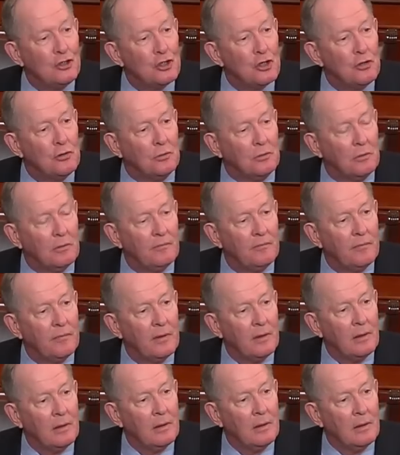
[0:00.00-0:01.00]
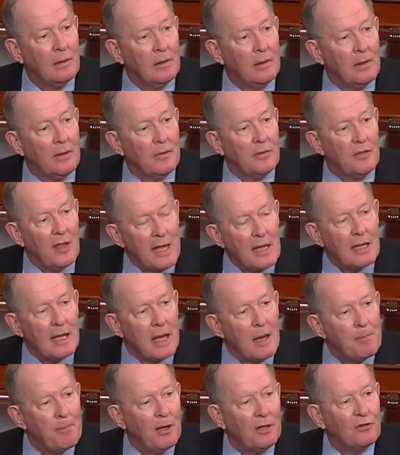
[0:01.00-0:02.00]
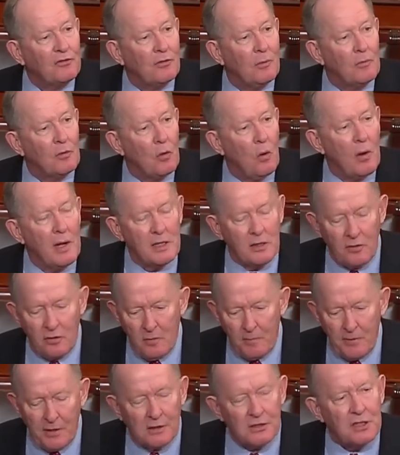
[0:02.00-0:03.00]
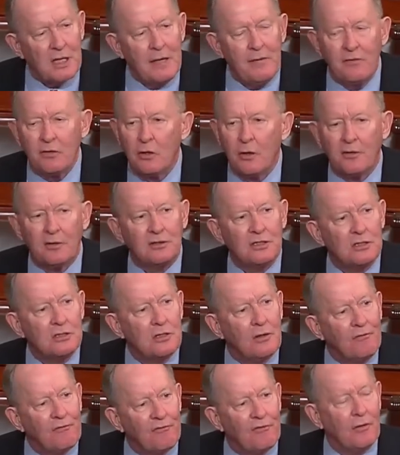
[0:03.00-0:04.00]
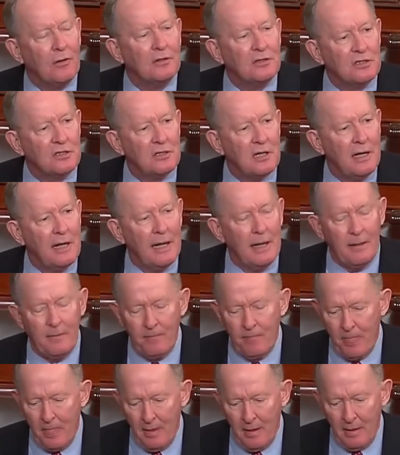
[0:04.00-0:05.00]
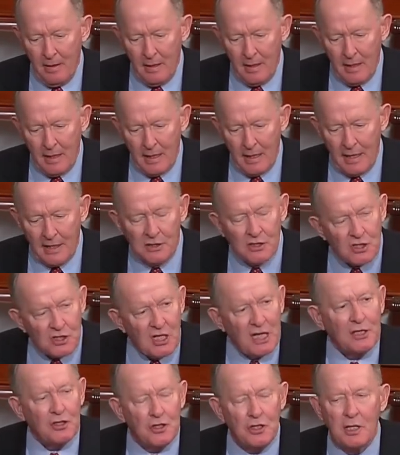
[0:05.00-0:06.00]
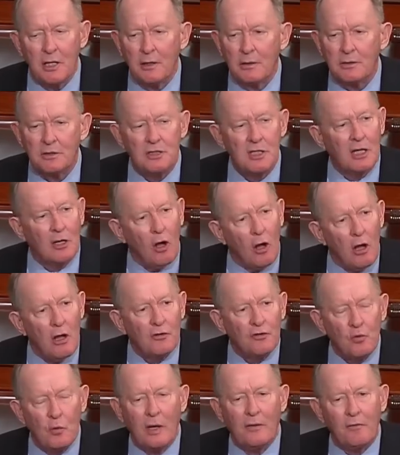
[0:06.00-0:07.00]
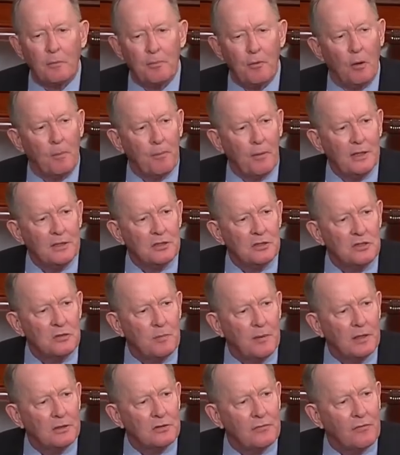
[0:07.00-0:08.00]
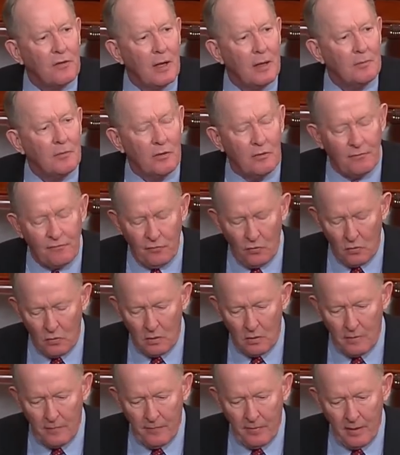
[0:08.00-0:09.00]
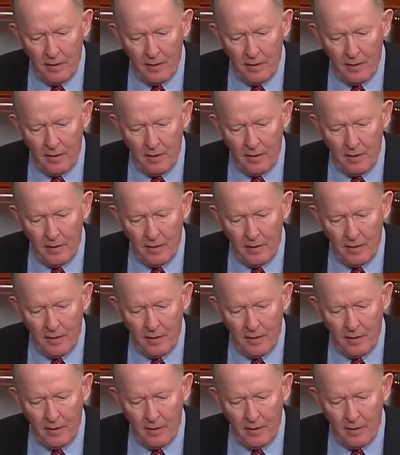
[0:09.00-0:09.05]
June. They kept us from going to the bills, even though this is the first time in six years that all 12 appropriations bills have come to the floor.